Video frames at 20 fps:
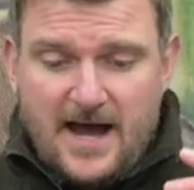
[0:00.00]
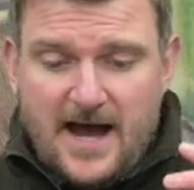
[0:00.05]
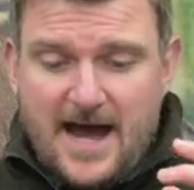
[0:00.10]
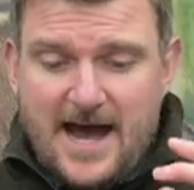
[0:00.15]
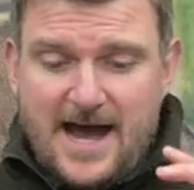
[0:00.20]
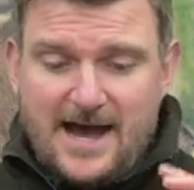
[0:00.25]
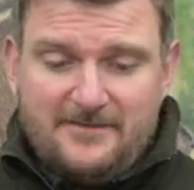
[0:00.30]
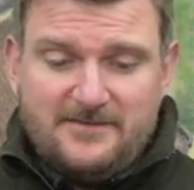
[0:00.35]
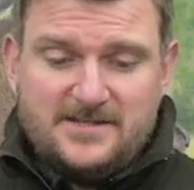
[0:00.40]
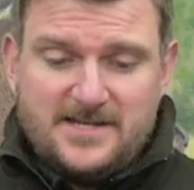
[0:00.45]

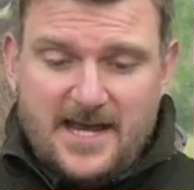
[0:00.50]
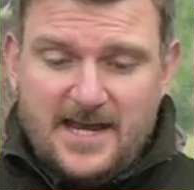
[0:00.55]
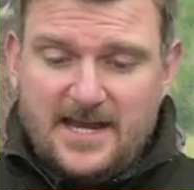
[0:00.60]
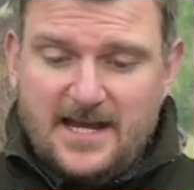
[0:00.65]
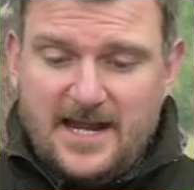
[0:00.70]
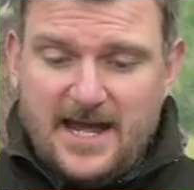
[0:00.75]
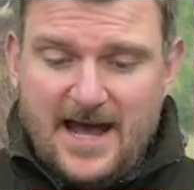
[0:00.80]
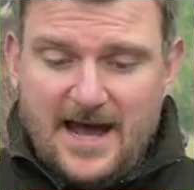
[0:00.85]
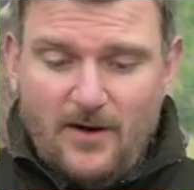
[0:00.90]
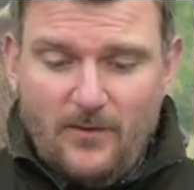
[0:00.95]
I have
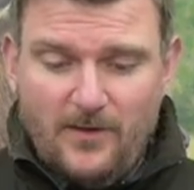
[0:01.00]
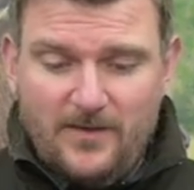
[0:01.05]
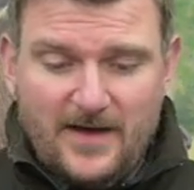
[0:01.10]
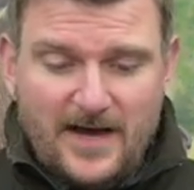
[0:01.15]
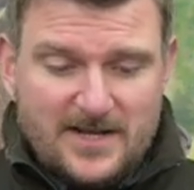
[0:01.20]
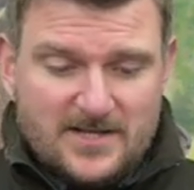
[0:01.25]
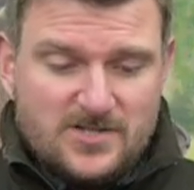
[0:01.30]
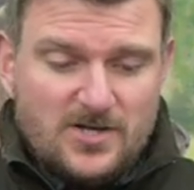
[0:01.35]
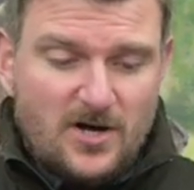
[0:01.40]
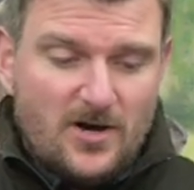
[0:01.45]
taken it out with
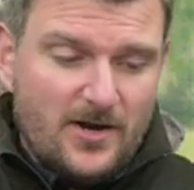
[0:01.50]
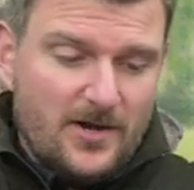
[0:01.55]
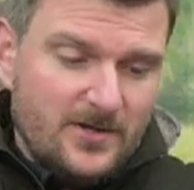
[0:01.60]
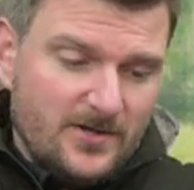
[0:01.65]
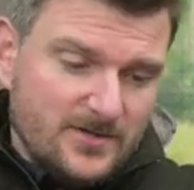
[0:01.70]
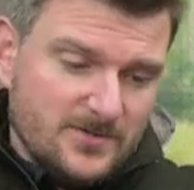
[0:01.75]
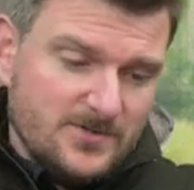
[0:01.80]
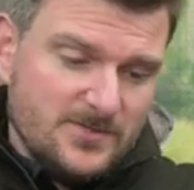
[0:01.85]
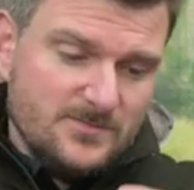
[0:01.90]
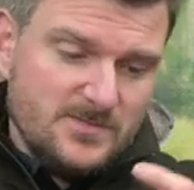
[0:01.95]
that on and
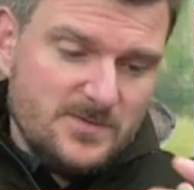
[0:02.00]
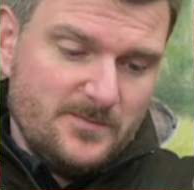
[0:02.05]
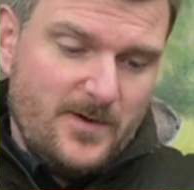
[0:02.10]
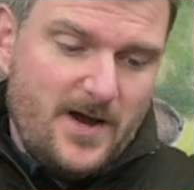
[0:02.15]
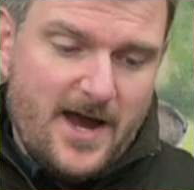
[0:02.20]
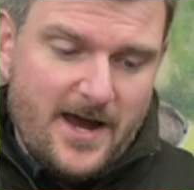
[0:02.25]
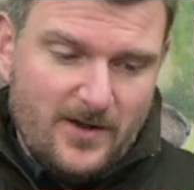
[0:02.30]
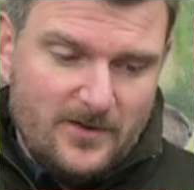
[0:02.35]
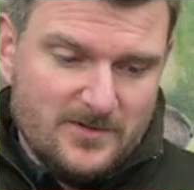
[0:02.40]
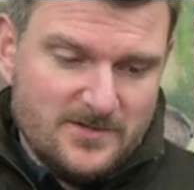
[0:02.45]
done some
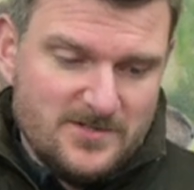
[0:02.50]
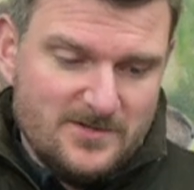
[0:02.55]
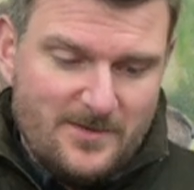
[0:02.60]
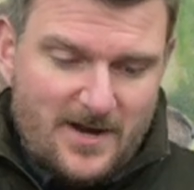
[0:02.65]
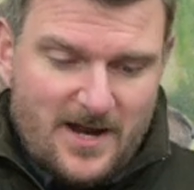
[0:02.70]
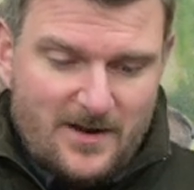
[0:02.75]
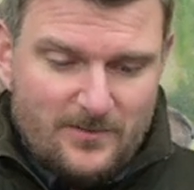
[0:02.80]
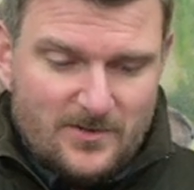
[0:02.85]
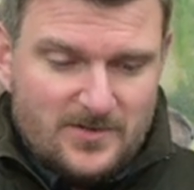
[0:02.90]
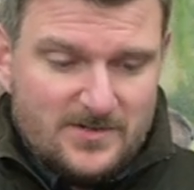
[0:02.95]
spying on some
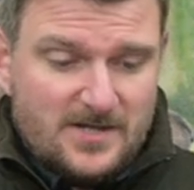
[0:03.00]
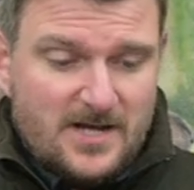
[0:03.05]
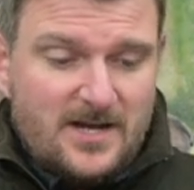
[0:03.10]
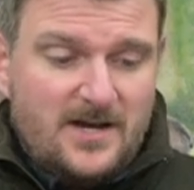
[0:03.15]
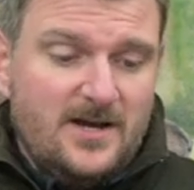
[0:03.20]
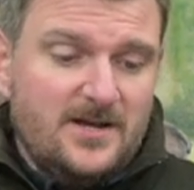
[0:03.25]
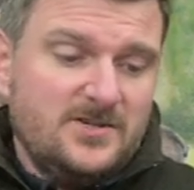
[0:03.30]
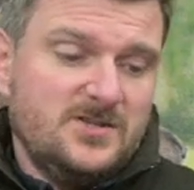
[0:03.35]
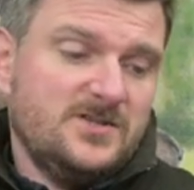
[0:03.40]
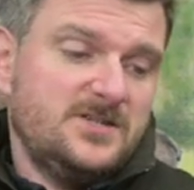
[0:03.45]
animals,
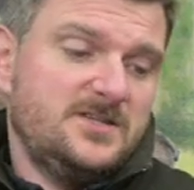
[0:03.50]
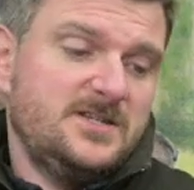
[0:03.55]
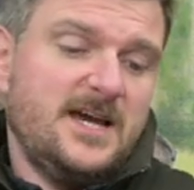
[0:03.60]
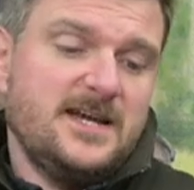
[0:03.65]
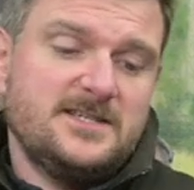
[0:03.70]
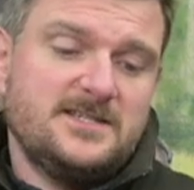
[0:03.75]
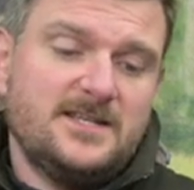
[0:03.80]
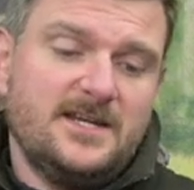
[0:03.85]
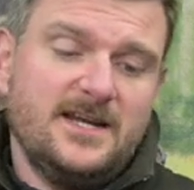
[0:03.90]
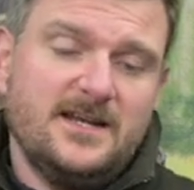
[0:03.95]
just
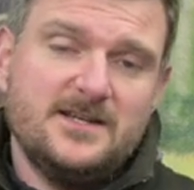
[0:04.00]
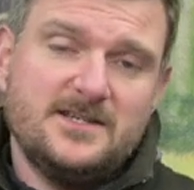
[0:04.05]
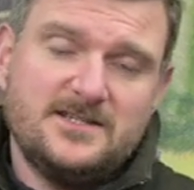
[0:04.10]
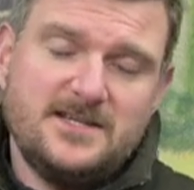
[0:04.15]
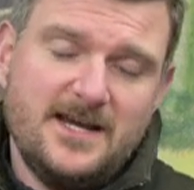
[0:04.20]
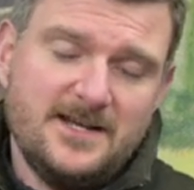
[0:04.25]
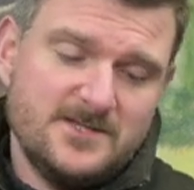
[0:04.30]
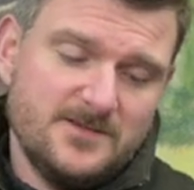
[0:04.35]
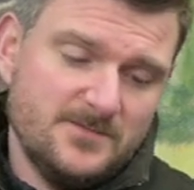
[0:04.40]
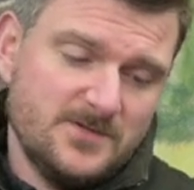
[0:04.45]
tested it and
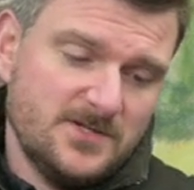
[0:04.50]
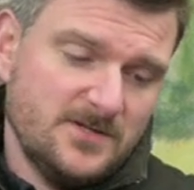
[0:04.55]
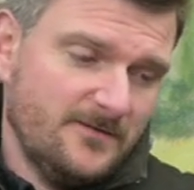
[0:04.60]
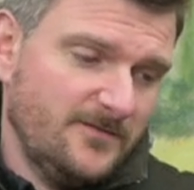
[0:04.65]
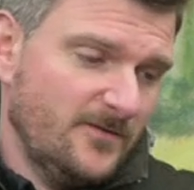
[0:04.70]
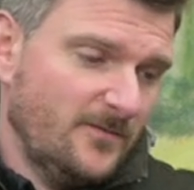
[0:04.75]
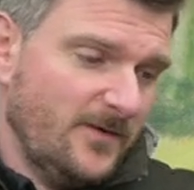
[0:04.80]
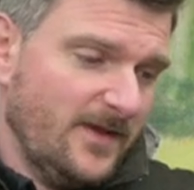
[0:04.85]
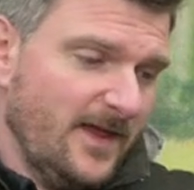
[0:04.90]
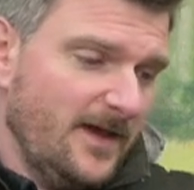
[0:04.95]
set some
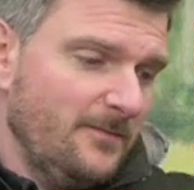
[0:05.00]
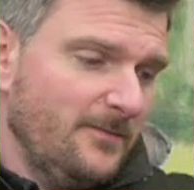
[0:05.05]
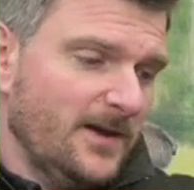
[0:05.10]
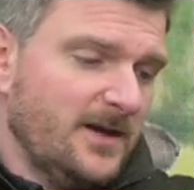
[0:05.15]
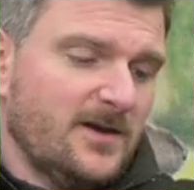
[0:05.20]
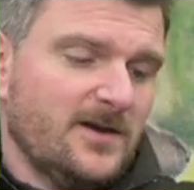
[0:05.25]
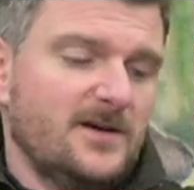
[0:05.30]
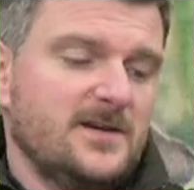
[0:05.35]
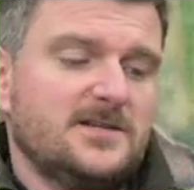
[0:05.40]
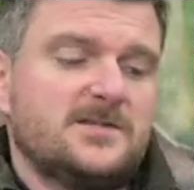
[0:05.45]
stuff up with it,
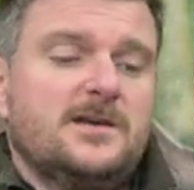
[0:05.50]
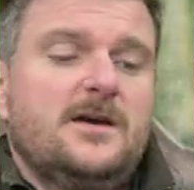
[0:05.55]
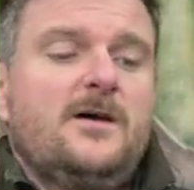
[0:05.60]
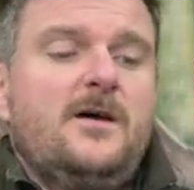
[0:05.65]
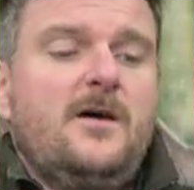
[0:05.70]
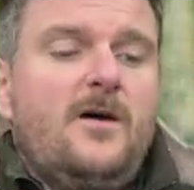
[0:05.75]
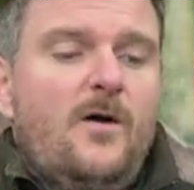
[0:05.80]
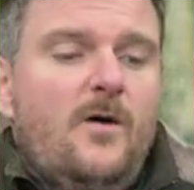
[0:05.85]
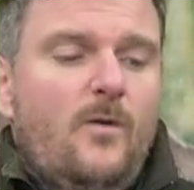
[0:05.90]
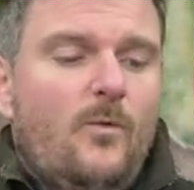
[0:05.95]
because
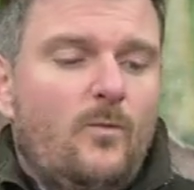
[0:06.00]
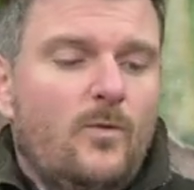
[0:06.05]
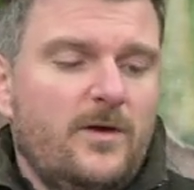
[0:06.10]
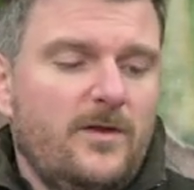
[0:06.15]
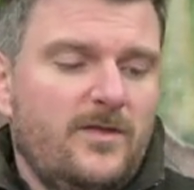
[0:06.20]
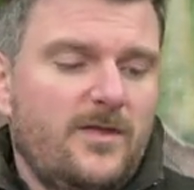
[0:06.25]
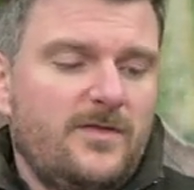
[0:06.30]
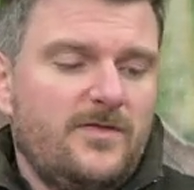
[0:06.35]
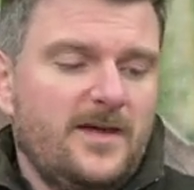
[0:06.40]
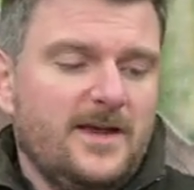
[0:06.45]

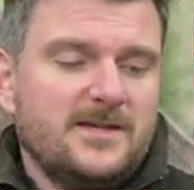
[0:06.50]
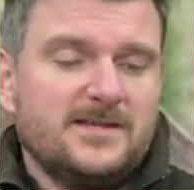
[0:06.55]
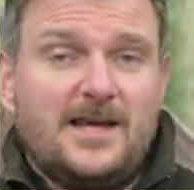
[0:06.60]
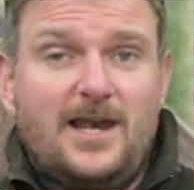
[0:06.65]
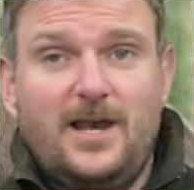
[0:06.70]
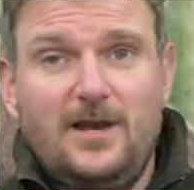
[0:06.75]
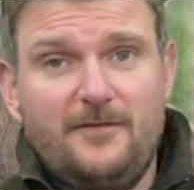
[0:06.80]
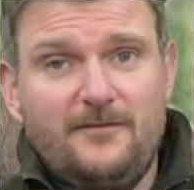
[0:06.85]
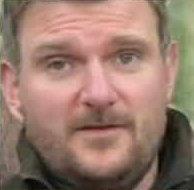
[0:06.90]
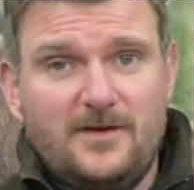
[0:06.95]
one of the things I
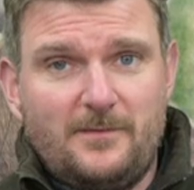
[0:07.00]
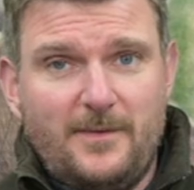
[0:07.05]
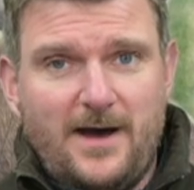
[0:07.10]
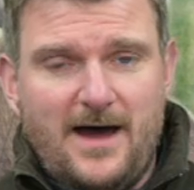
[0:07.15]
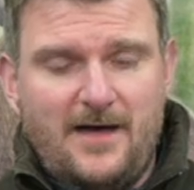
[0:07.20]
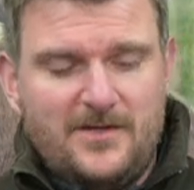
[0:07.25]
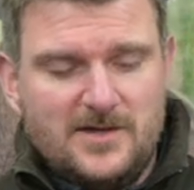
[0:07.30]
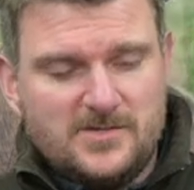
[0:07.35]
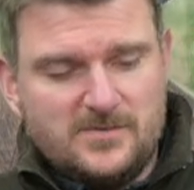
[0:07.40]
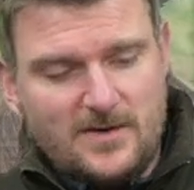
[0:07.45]
loved
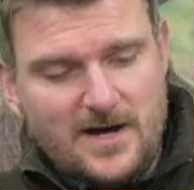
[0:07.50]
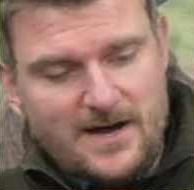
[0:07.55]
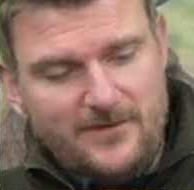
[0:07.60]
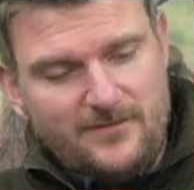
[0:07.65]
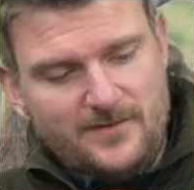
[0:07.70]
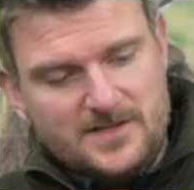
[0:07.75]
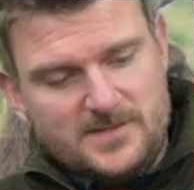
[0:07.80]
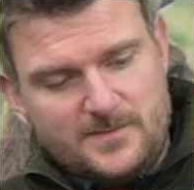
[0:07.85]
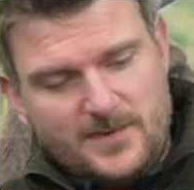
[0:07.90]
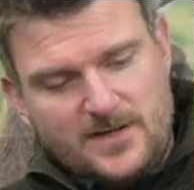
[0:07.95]
about this
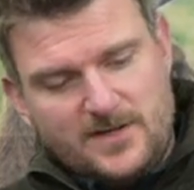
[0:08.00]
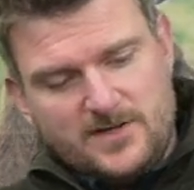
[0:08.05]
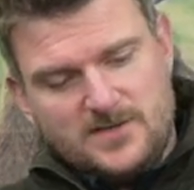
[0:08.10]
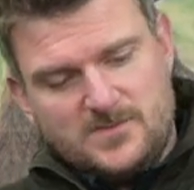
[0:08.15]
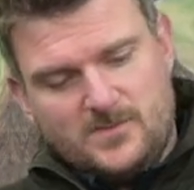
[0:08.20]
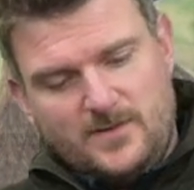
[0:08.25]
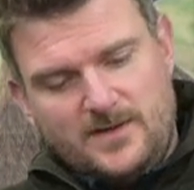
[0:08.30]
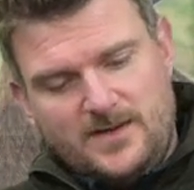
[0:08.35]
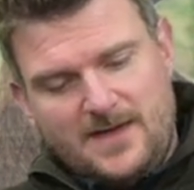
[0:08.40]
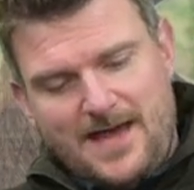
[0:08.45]
rifle is
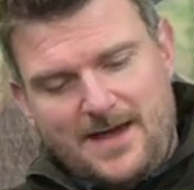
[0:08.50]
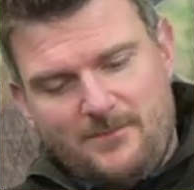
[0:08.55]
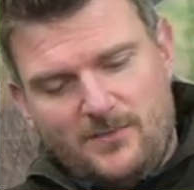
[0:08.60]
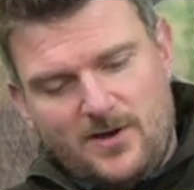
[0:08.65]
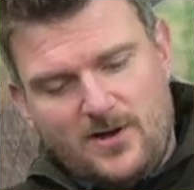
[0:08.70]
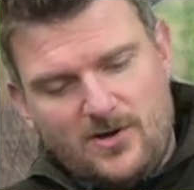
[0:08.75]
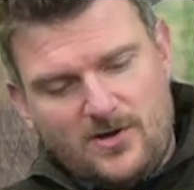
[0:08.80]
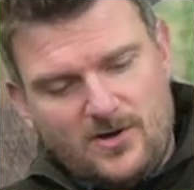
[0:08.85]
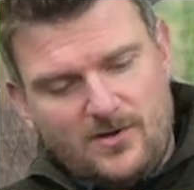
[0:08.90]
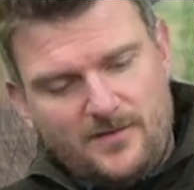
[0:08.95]
because with the
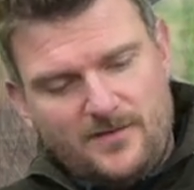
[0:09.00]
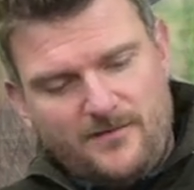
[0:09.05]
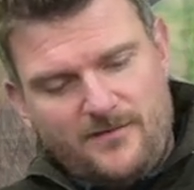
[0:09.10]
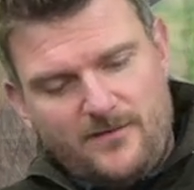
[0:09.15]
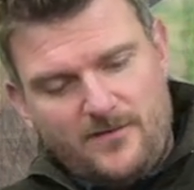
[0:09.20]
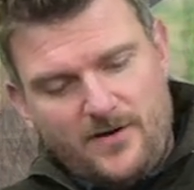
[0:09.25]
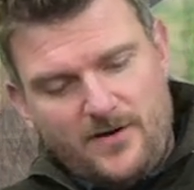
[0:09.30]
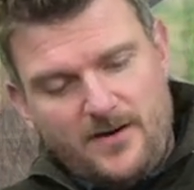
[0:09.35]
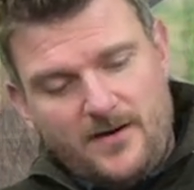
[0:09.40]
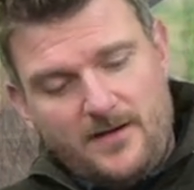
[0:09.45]
M-lock on the
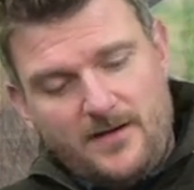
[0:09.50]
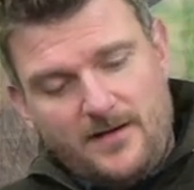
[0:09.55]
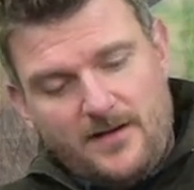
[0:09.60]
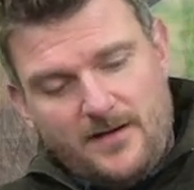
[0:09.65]
front,